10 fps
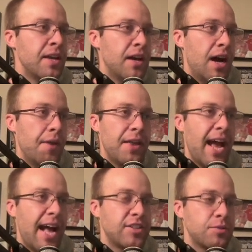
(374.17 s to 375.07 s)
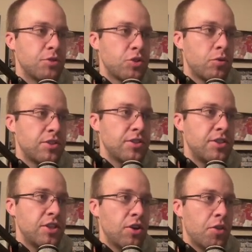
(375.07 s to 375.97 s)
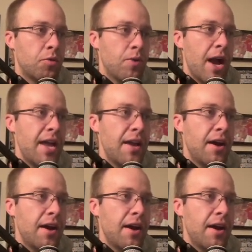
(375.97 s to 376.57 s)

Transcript: Uh, and then it has some sources here on the right.